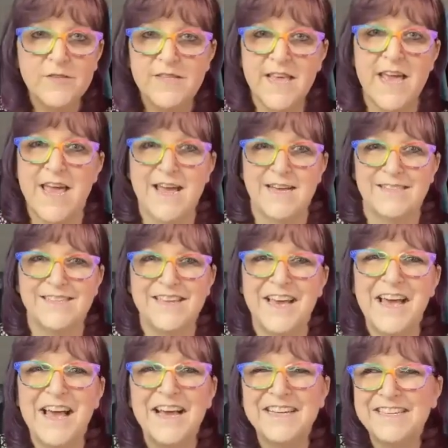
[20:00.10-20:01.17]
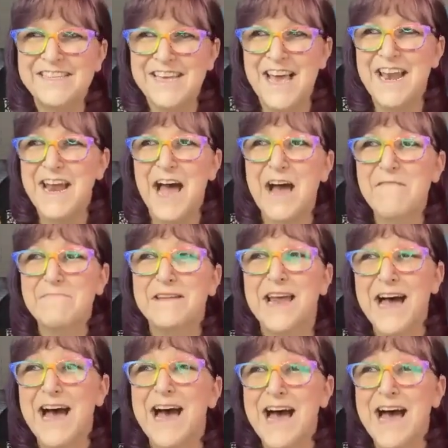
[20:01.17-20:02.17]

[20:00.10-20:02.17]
those things. I said, I'm